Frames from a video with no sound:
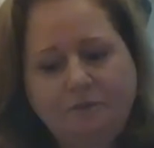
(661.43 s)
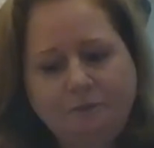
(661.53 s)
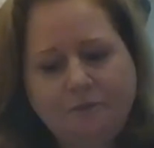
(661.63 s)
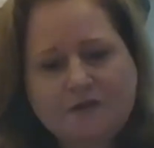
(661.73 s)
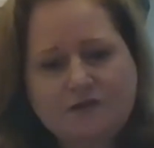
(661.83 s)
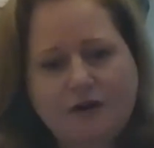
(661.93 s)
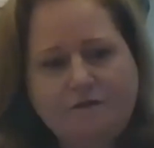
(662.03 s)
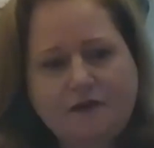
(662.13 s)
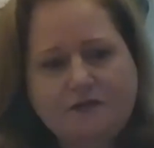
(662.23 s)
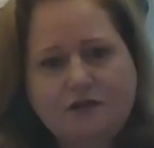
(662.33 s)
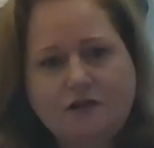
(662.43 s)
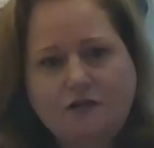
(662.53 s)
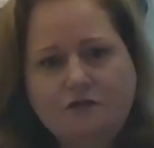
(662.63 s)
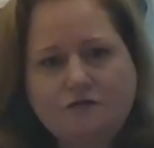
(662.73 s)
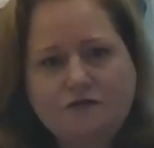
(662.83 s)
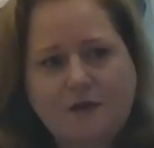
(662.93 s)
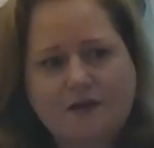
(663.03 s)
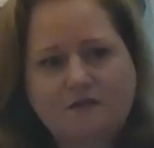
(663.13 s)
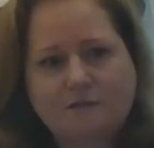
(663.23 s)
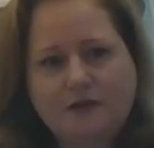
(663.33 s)
So I felt a huge
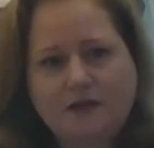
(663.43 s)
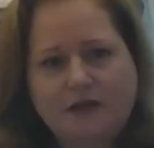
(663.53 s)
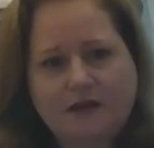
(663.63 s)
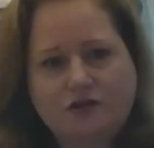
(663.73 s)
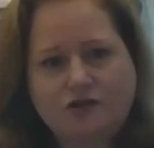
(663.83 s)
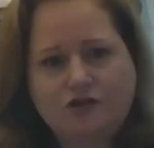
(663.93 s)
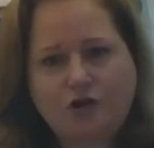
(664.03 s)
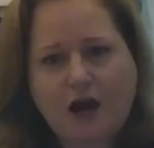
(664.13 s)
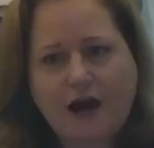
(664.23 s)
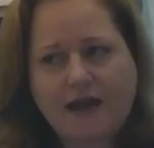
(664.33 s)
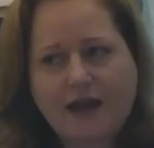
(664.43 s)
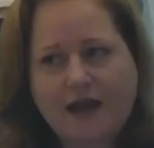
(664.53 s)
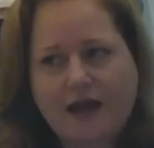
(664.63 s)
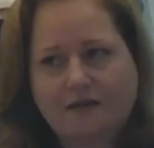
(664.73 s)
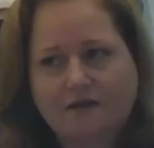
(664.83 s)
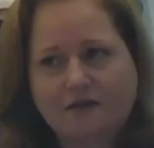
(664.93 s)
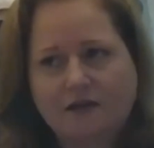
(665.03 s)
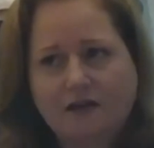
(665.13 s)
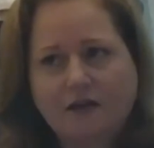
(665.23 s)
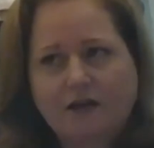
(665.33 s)
responsibility to try and,
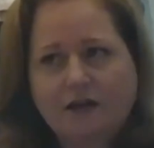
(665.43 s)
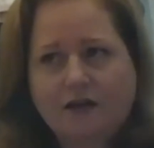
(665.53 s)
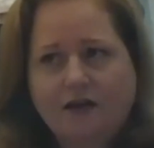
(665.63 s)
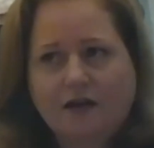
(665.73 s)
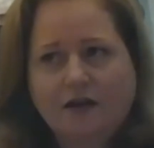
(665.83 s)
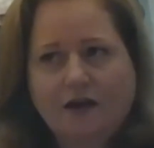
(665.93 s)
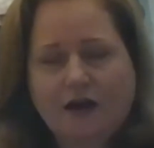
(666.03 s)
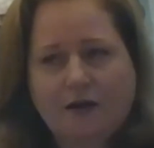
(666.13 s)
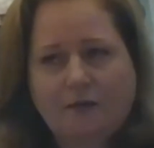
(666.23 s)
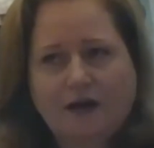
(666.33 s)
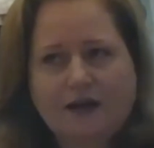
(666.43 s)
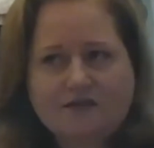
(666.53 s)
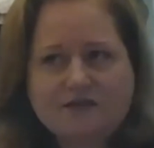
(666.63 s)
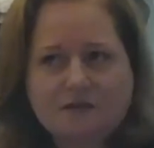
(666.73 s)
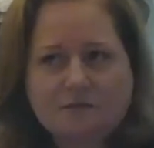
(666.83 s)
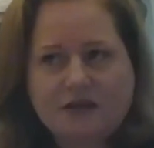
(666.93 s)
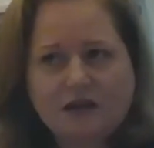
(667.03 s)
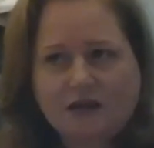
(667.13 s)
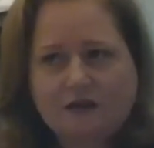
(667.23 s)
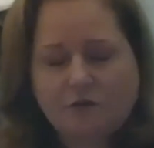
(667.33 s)
I guess in the
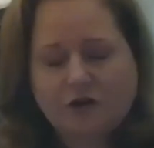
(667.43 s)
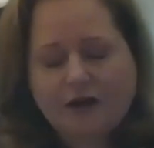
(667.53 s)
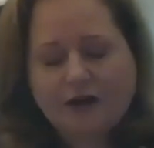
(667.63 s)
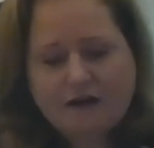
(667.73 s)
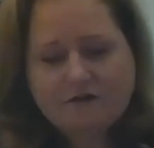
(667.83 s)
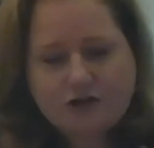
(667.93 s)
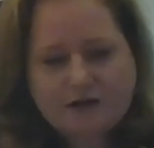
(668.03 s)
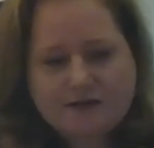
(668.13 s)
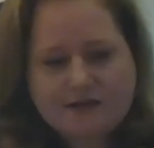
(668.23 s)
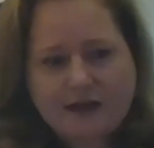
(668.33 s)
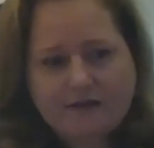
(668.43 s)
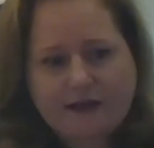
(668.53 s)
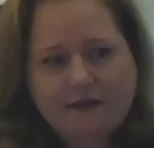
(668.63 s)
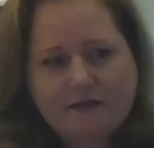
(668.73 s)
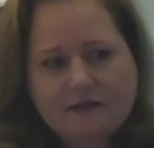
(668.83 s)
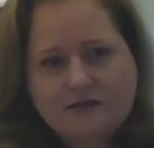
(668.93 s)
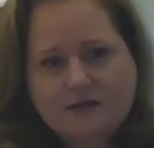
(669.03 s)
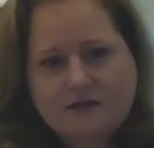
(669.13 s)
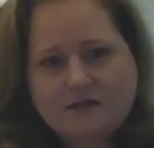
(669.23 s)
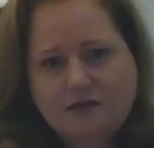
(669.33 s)
beginning of the book, I kind of try to say, like, this
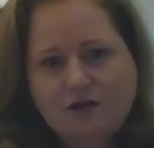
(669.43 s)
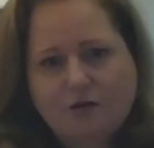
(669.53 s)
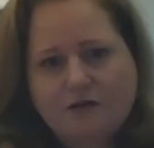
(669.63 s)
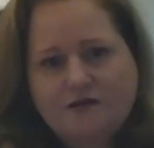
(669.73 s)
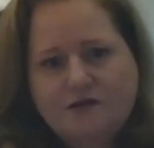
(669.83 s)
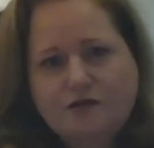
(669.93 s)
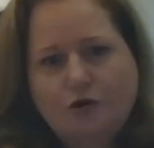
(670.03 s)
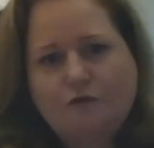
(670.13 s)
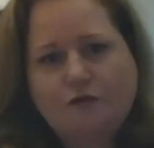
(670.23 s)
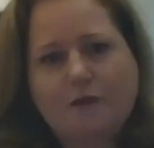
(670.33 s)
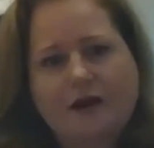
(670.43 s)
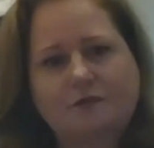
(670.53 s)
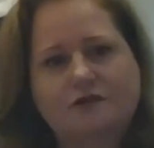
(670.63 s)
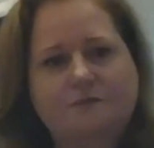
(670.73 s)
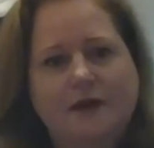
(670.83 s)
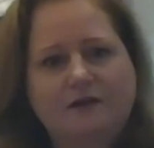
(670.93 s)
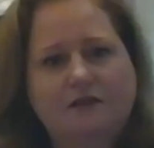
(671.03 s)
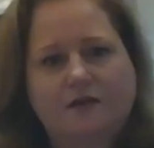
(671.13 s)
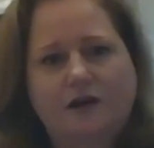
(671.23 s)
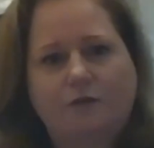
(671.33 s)
is told from my
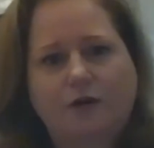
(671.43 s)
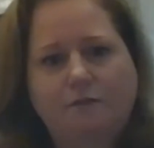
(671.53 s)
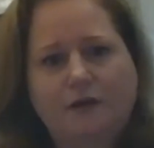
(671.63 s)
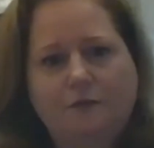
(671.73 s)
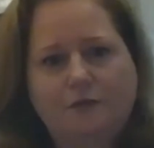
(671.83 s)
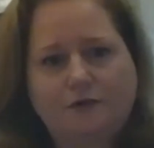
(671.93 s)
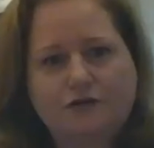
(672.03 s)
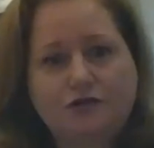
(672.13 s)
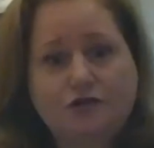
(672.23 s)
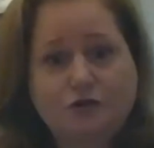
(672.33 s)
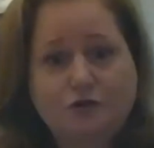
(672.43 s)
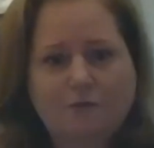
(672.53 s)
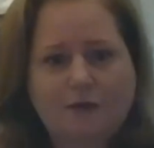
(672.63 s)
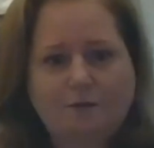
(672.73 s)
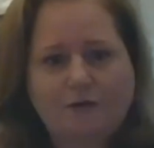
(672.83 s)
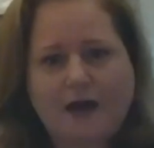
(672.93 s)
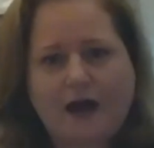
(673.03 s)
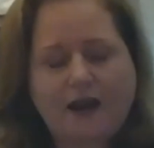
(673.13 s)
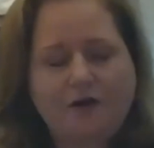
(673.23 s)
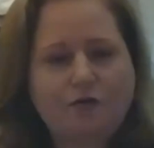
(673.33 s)
perspective, and I want people to remember
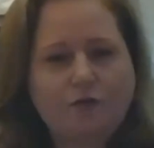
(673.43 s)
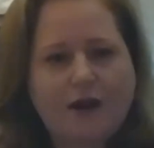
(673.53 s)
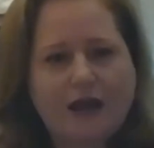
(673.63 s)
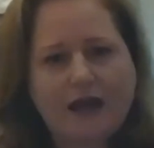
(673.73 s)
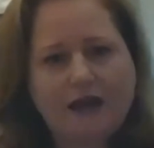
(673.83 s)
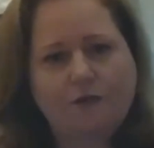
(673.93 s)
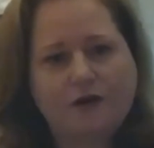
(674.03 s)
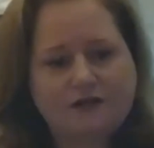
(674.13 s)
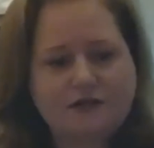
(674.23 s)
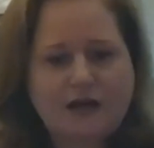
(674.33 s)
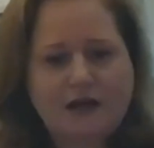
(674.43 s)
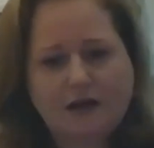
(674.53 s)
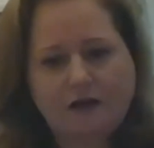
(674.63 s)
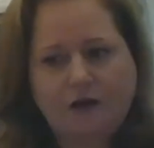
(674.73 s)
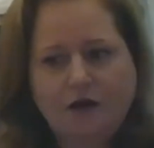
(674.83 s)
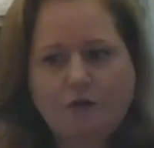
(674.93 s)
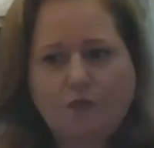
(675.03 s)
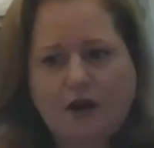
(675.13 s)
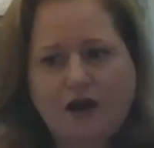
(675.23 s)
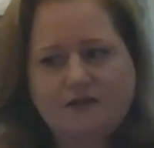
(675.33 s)
that. I don't want anyone to take
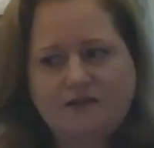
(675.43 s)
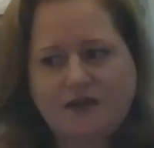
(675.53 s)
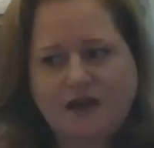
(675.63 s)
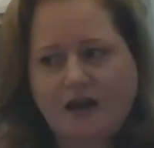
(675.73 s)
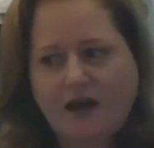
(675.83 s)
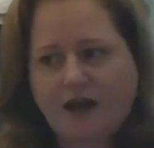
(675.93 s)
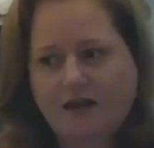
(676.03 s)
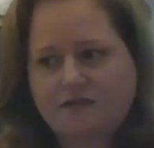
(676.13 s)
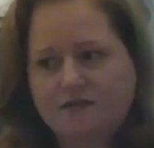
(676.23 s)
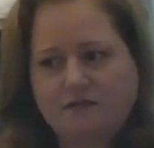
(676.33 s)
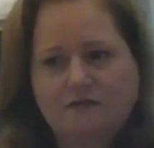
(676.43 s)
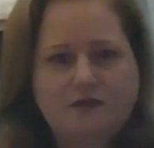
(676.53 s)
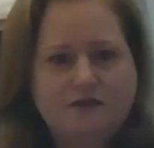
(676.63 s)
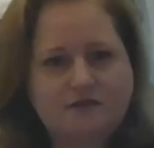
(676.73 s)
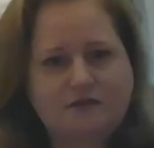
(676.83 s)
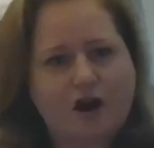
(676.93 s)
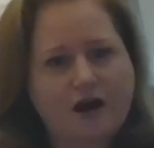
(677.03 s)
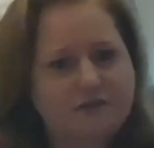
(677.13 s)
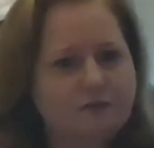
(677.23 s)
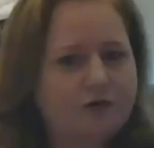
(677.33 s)
what I say as this is
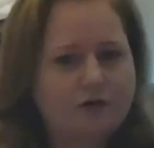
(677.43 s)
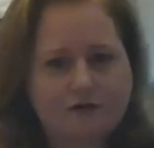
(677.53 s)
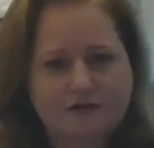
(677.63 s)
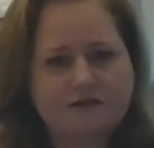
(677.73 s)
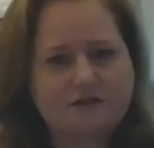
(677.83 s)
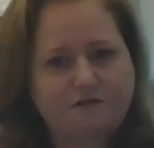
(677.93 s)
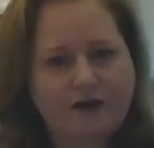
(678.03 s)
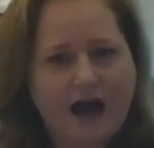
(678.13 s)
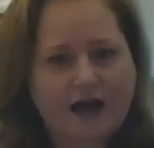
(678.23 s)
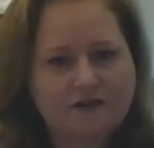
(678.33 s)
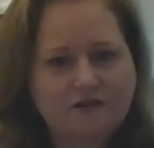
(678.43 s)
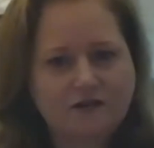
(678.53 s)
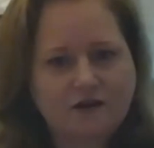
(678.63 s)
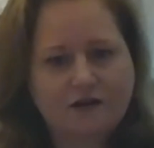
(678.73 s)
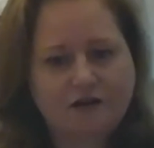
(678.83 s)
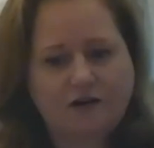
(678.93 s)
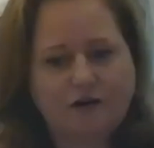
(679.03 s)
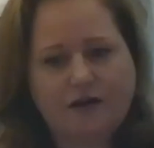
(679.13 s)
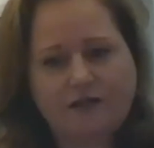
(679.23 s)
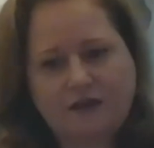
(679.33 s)
gospel or this is fact.
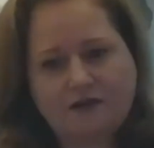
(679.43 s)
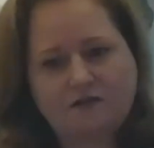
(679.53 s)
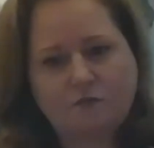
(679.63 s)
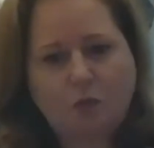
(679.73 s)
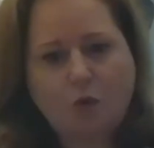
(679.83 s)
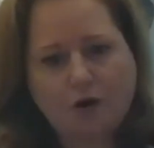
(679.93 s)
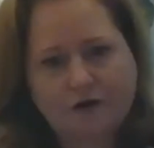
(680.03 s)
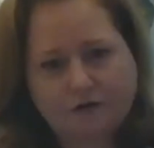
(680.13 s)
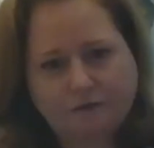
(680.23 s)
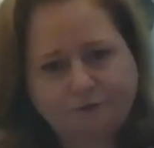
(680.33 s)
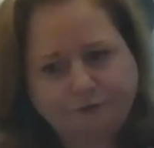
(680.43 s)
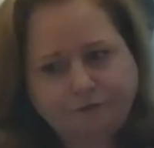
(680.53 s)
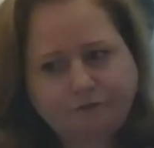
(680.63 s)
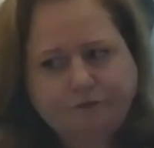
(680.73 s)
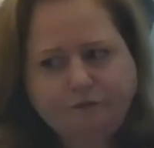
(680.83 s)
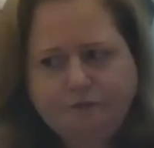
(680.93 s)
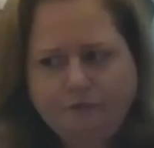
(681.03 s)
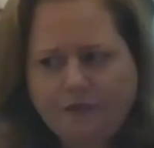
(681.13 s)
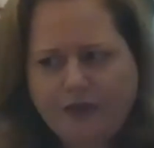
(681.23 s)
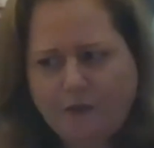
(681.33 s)
I think it's important
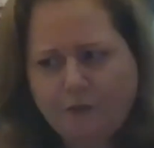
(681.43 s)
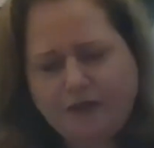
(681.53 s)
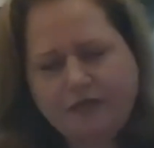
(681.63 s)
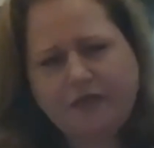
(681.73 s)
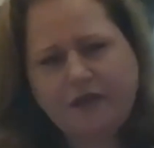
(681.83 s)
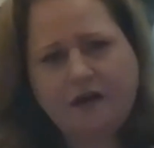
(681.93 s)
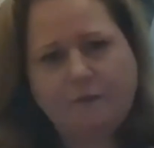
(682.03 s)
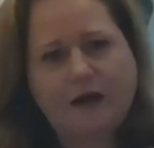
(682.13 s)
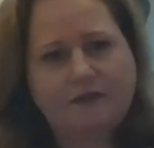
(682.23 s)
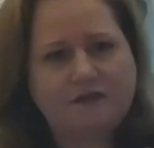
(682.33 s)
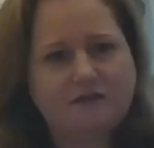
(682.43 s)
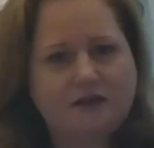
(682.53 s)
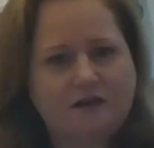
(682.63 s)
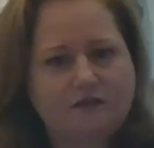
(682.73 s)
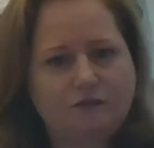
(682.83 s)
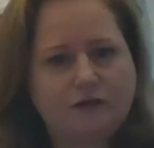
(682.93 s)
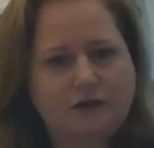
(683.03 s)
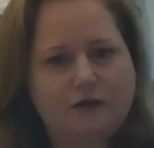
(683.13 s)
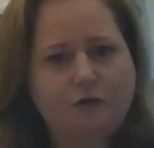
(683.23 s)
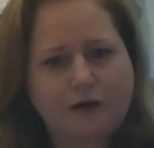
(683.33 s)
that we think about these things
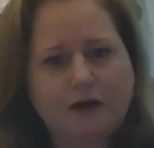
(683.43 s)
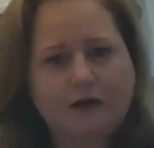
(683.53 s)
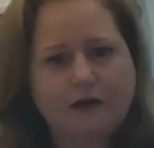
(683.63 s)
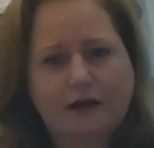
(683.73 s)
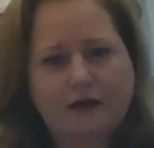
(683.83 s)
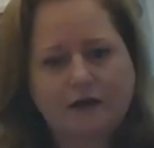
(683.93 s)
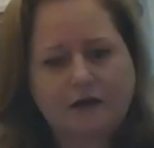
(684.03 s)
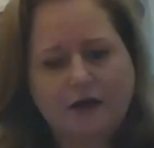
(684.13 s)
really critically.